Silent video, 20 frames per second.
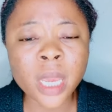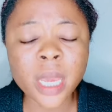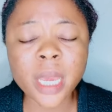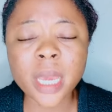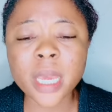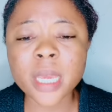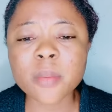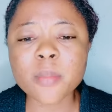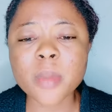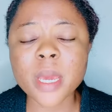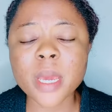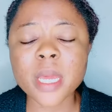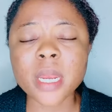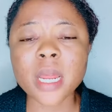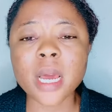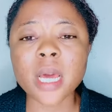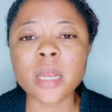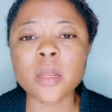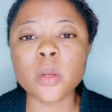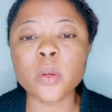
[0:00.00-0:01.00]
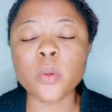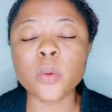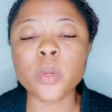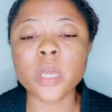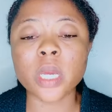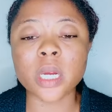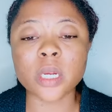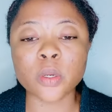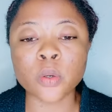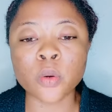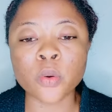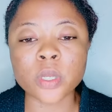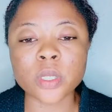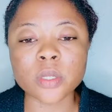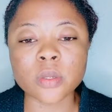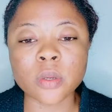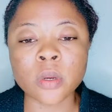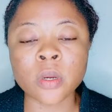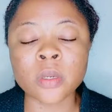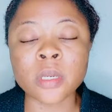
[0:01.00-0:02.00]
Amen. Hallelujah. Glory
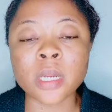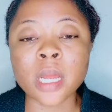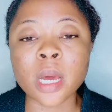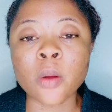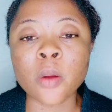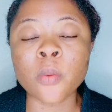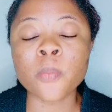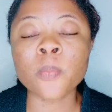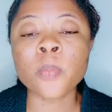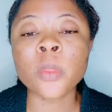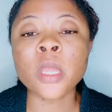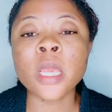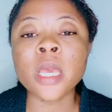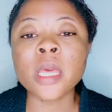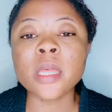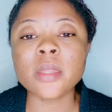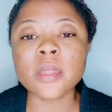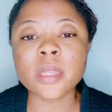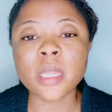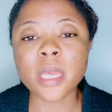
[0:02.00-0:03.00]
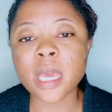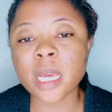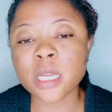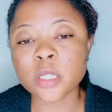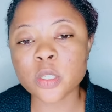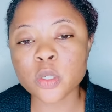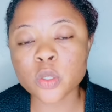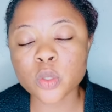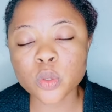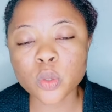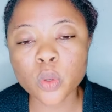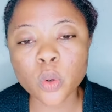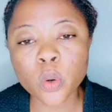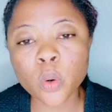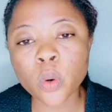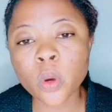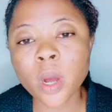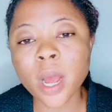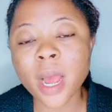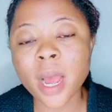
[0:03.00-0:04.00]
to God. Now, they are
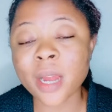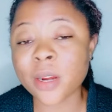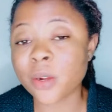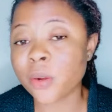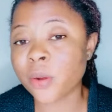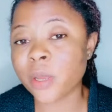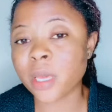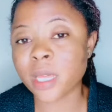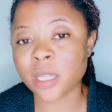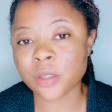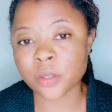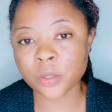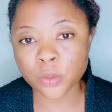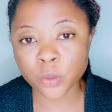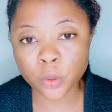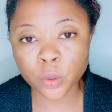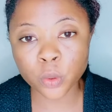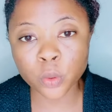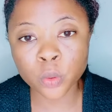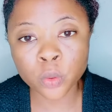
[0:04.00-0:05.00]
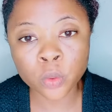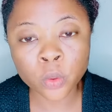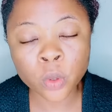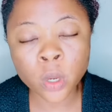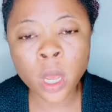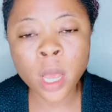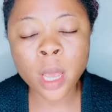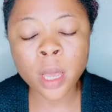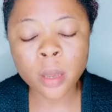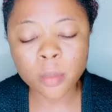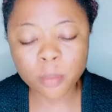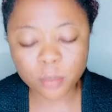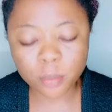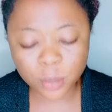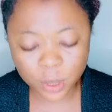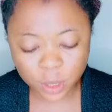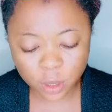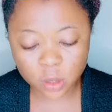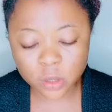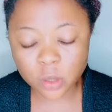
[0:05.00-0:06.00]
so angry at you
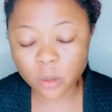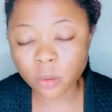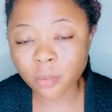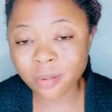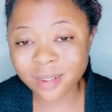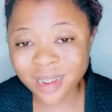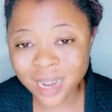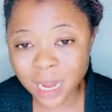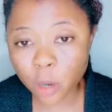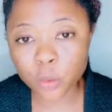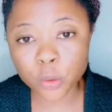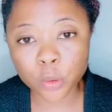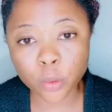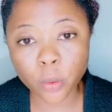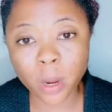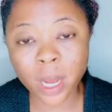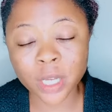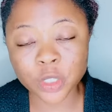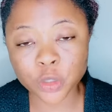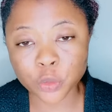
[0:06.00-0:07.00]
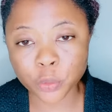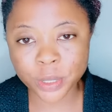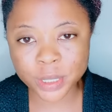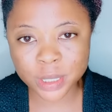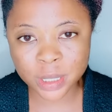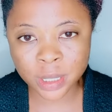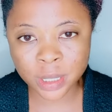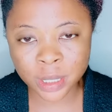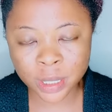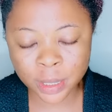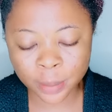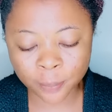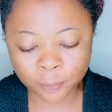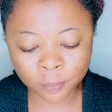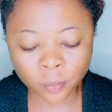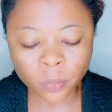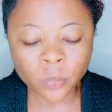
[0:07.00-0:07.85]
because of how you are treating them.